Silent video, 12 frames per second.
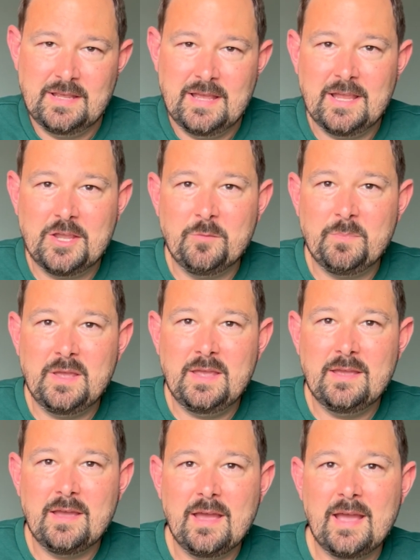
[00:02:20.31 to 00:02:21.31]
it could
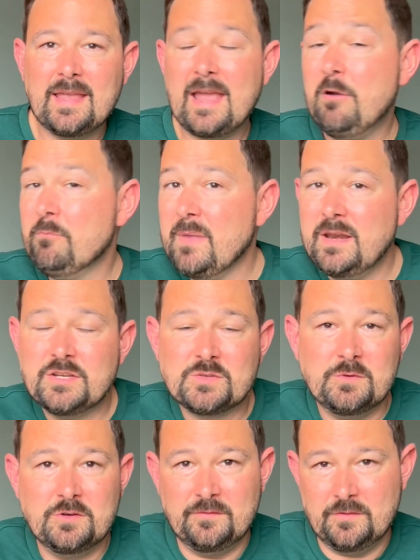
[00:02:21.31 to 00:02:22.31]
be account
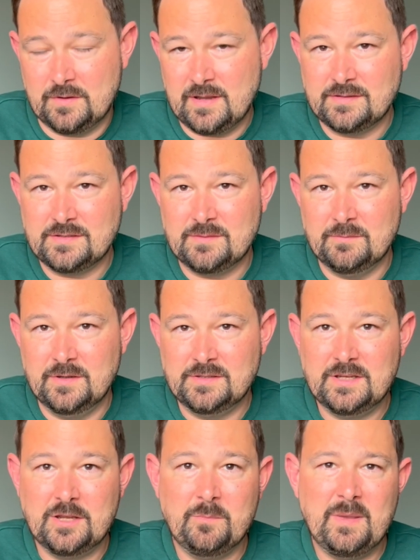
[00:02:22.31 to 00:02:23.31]
management of your customers,
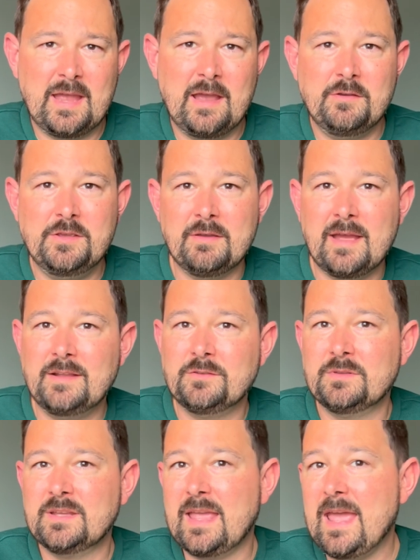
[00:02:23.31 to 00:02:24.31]
it could be how you handle
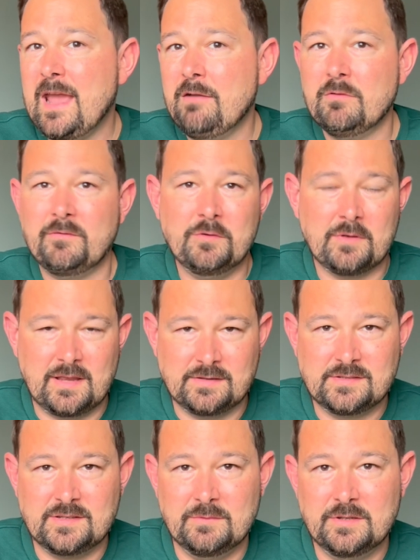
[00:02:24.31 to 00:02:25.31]
the care of your
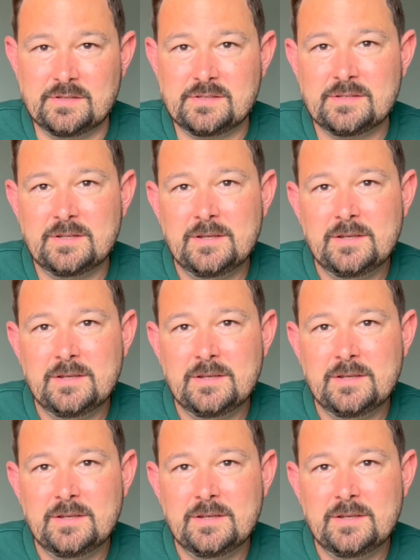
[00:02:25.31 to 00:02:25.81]
customers.